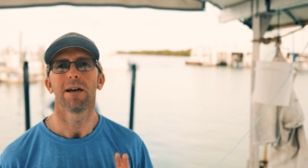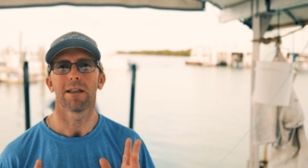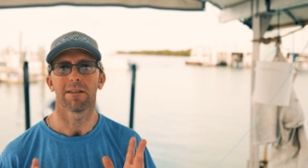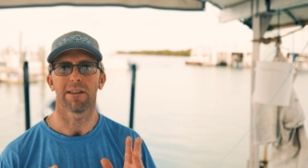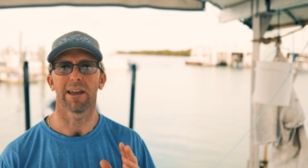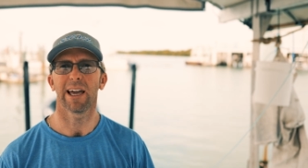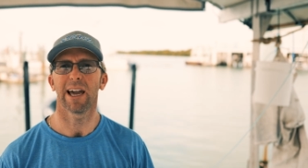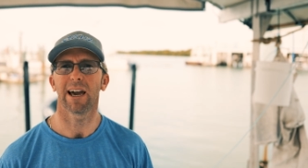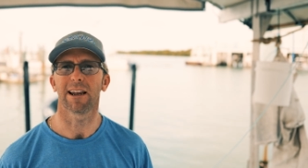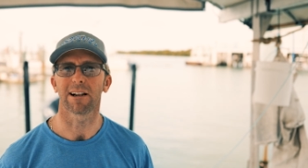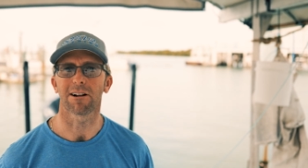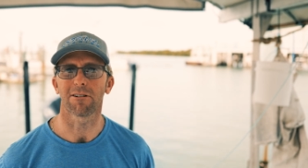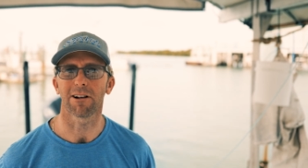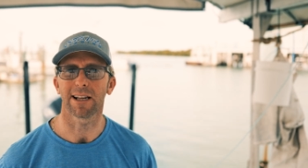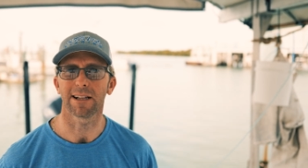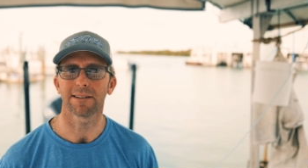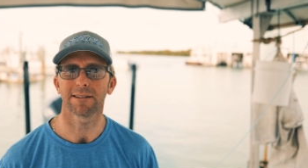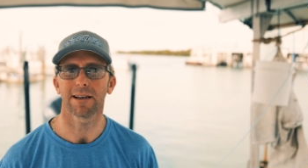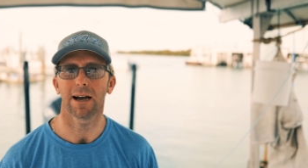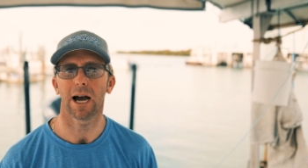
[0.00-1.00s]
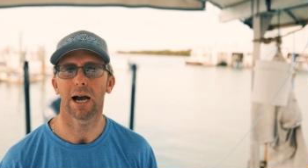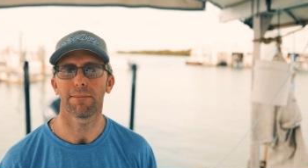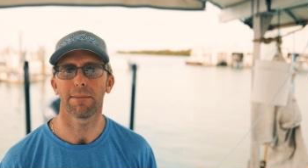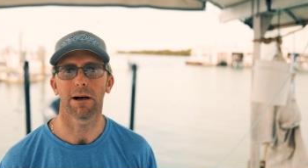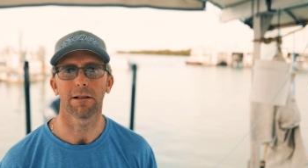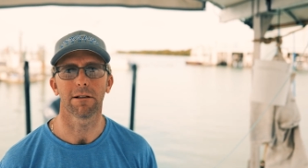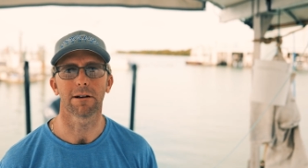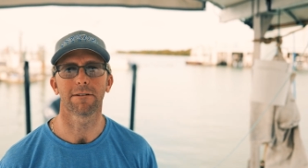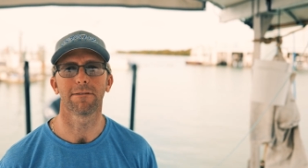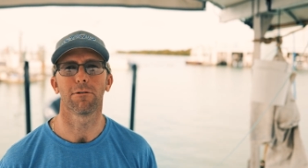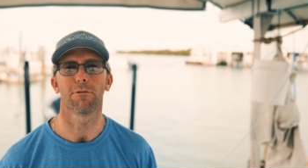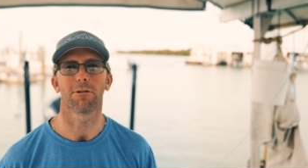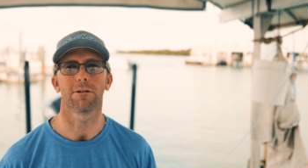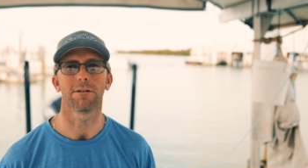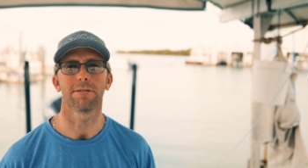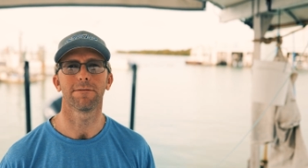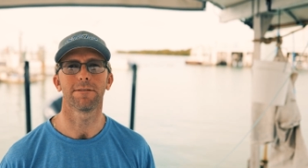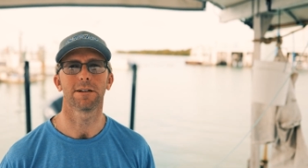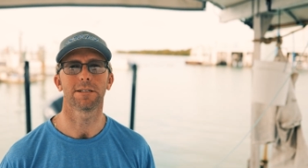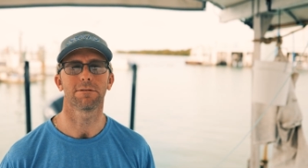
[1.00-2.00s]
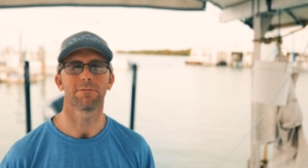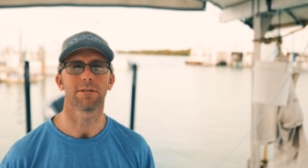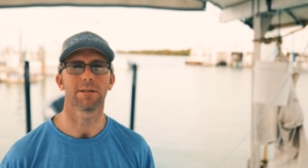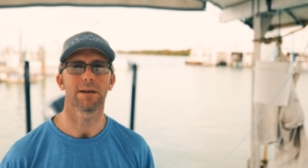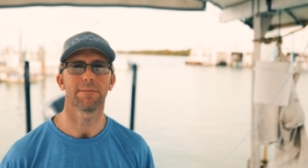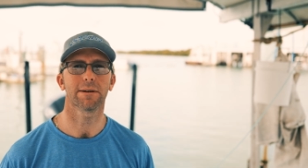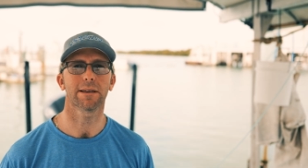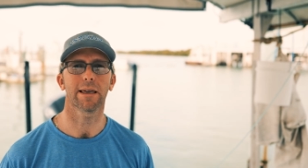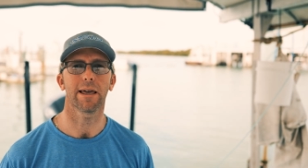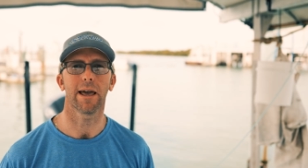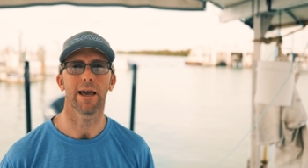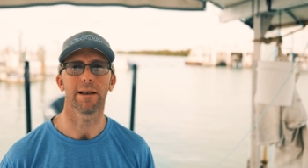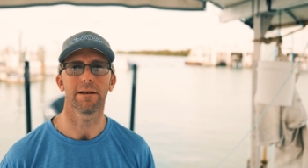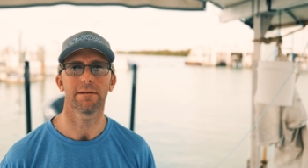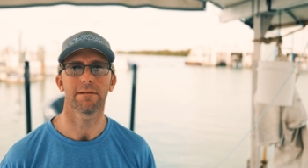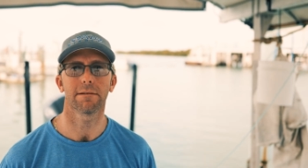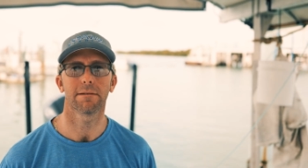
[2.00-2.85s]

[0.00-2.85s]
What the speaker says: They had a great time. I look forward to fishing with them again.